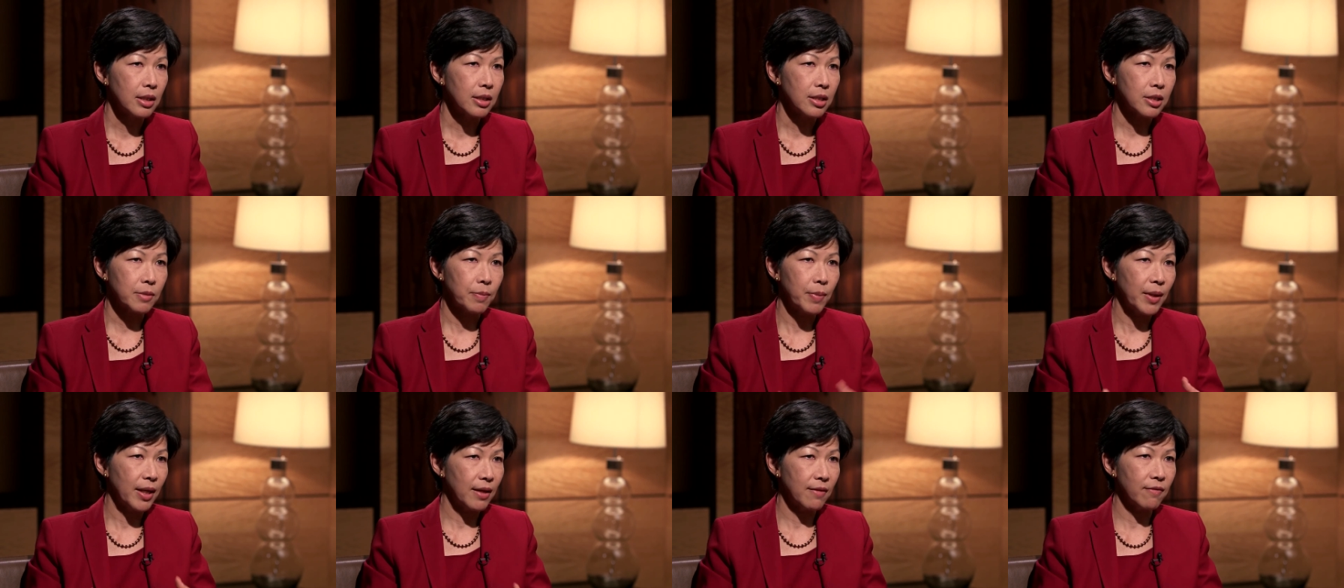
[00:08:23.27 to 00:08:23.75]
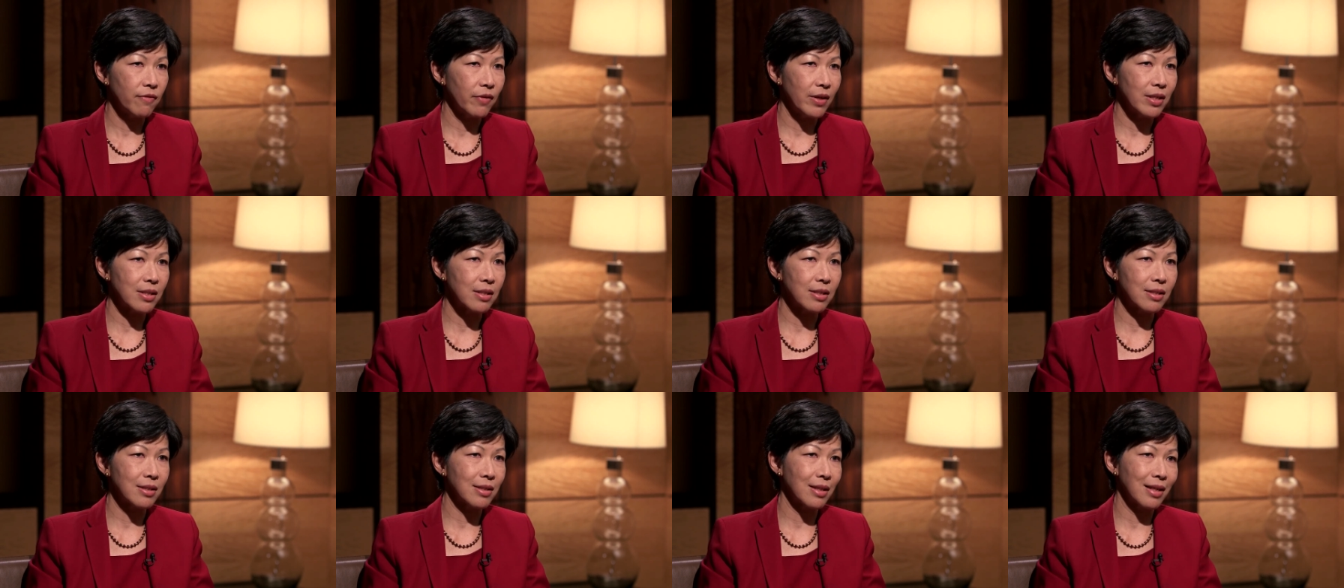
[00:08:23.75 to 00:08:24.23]
Japan
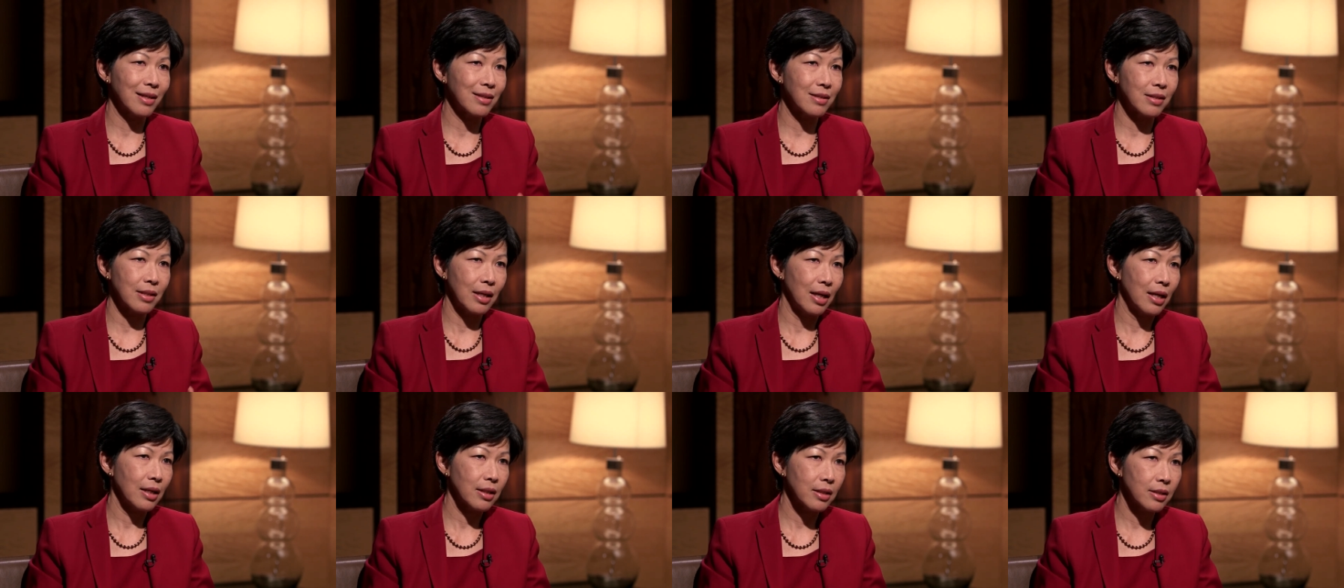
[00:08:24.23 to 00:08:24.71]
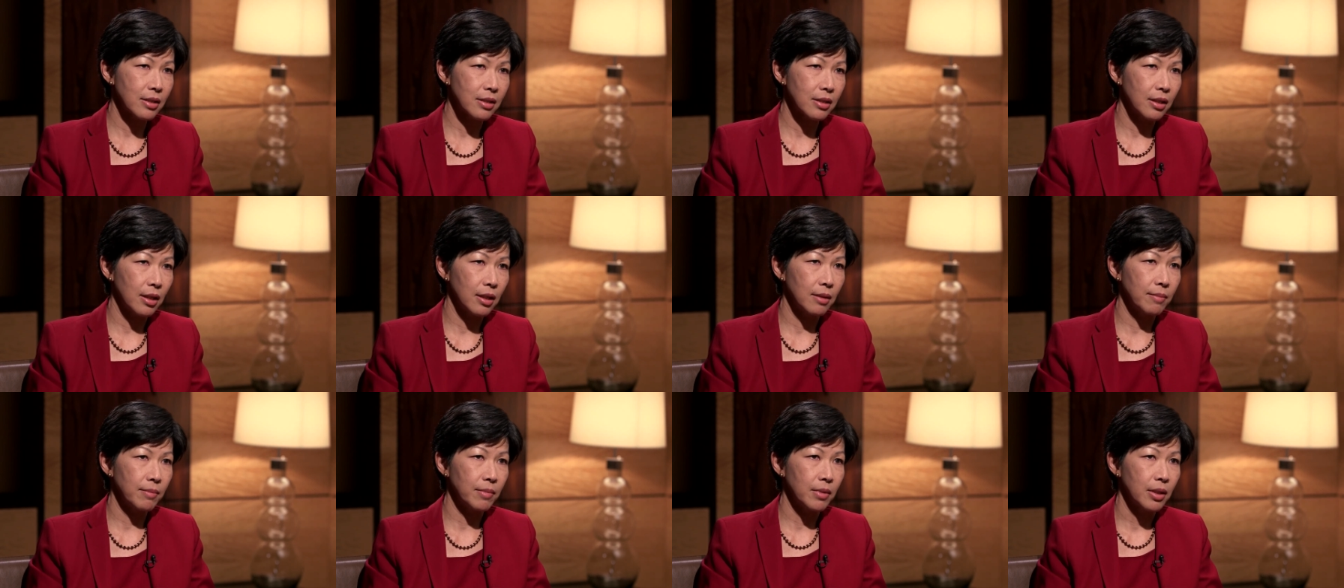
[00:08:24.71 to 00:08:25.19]
faces the exact
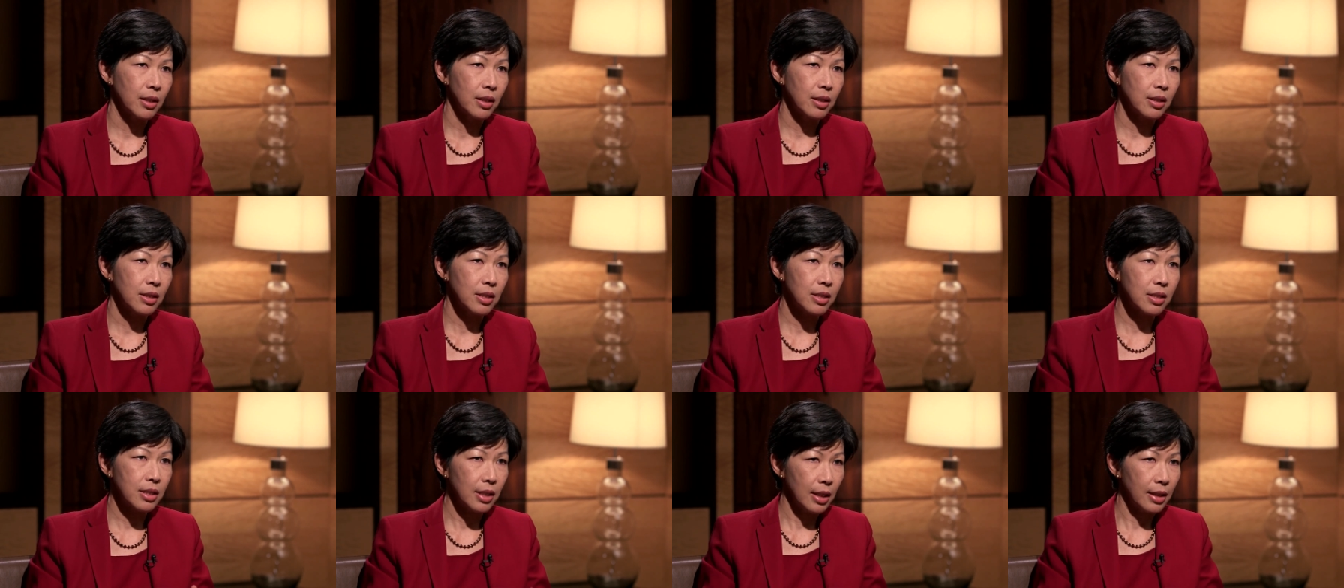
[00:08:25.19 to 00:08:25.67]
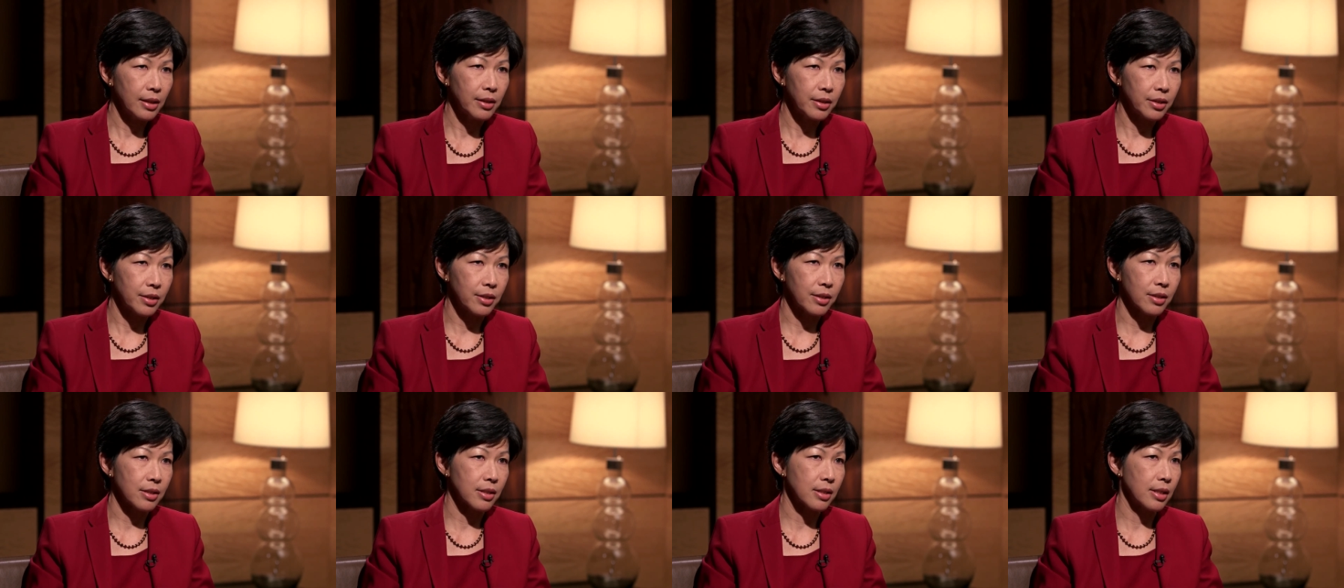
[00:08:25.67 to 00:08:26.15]
same
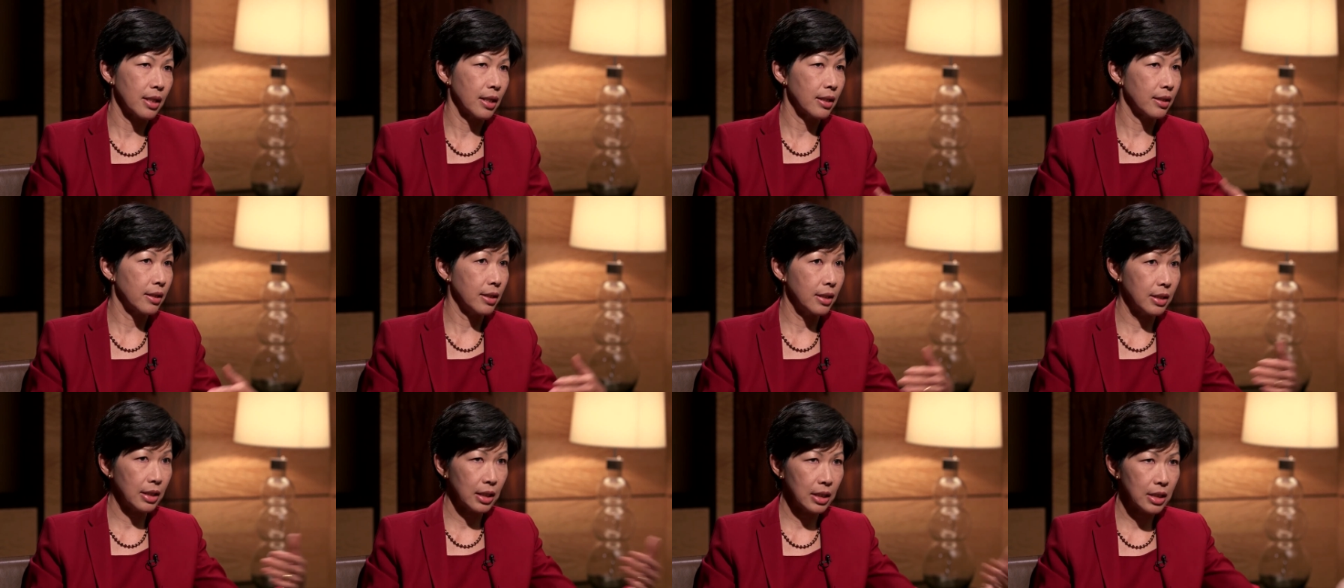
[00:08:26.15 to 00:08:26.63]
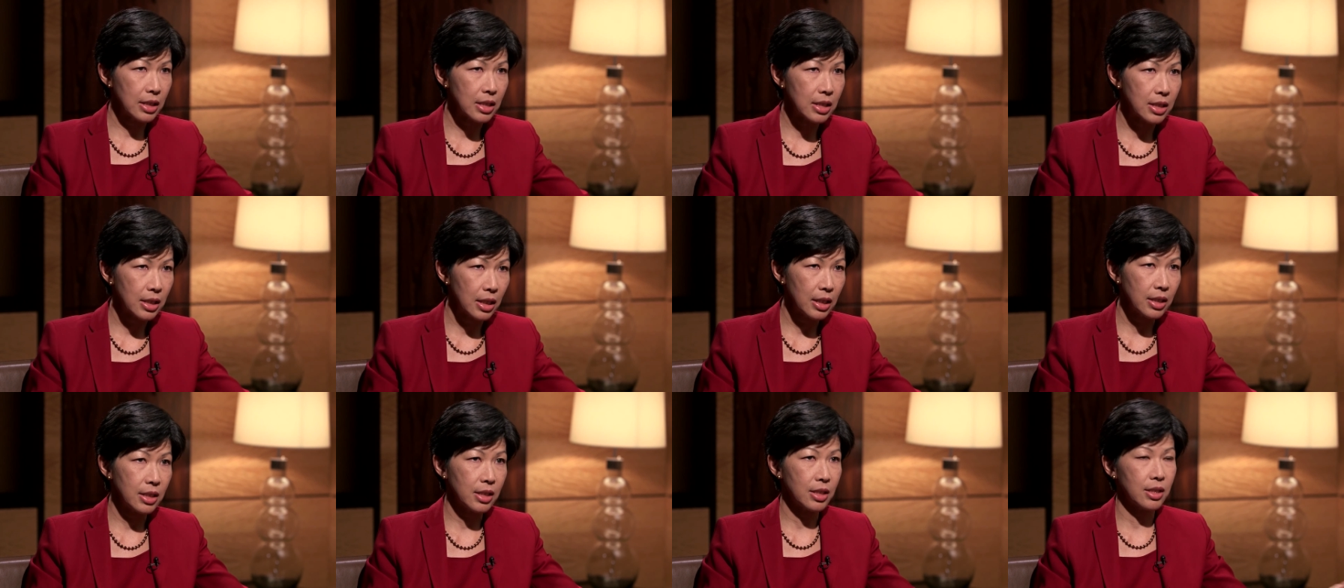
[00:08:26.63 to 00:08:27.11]
challenges that the United
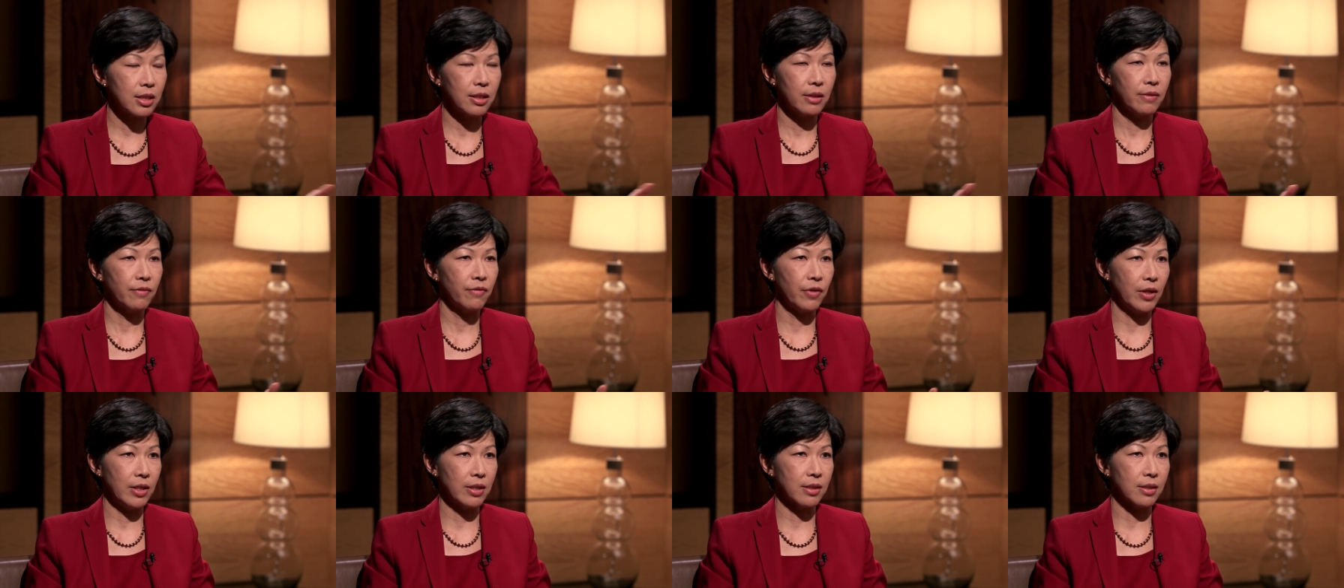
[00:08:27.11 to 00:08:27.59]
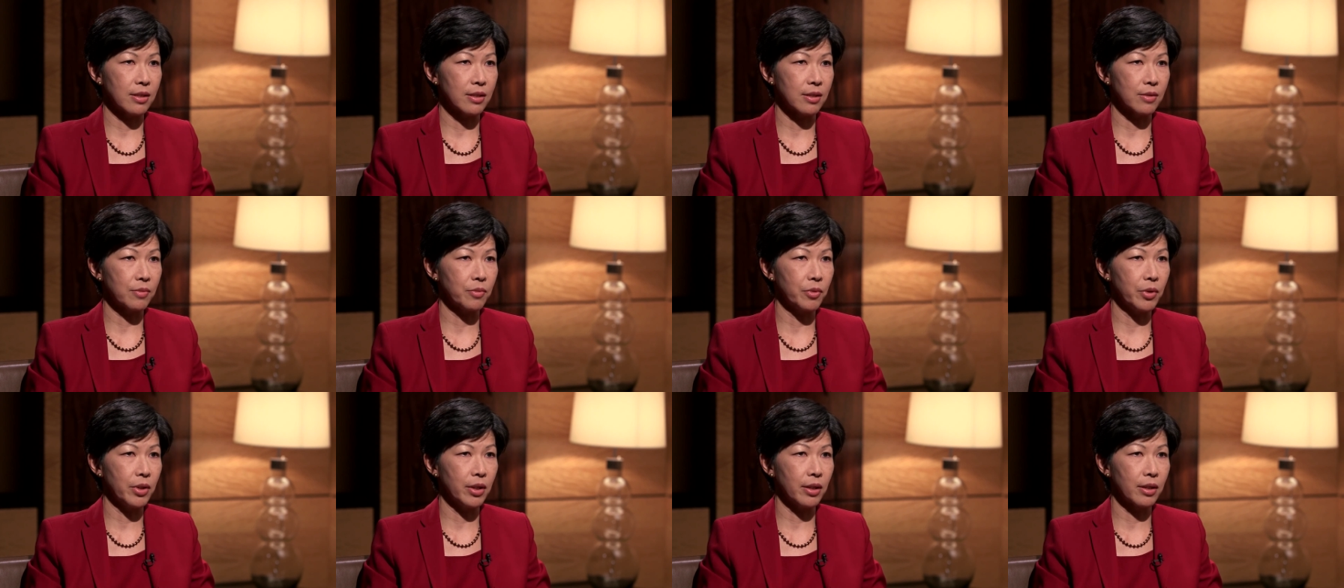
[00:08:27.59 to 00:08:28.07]
States
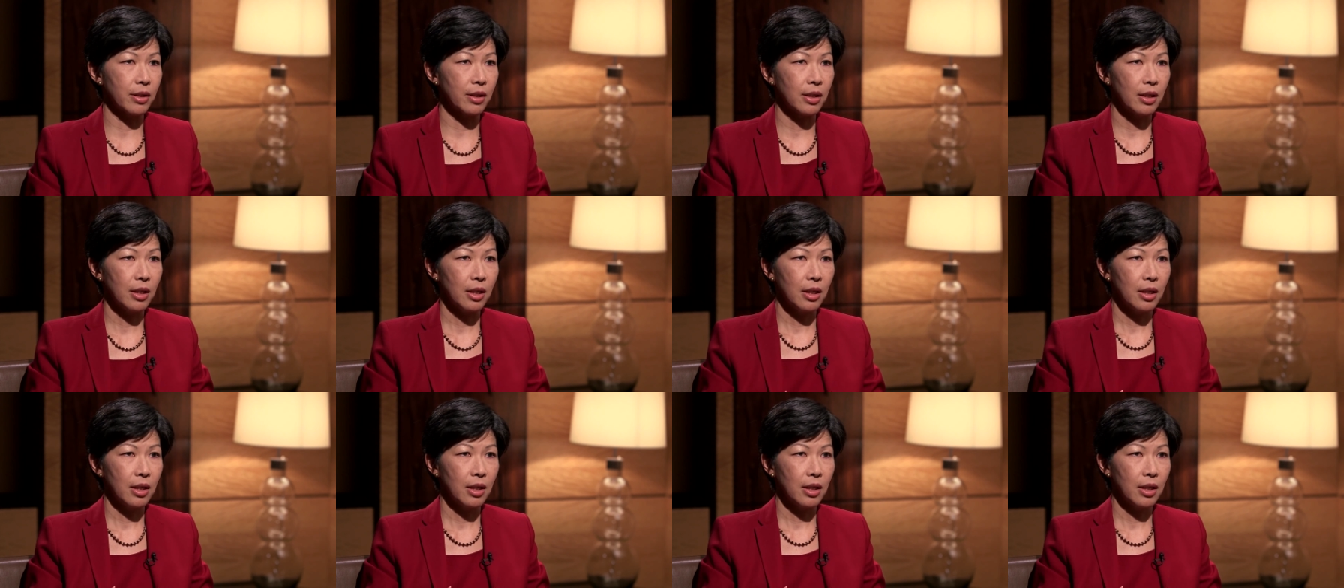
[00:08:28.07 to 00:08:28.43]
faces with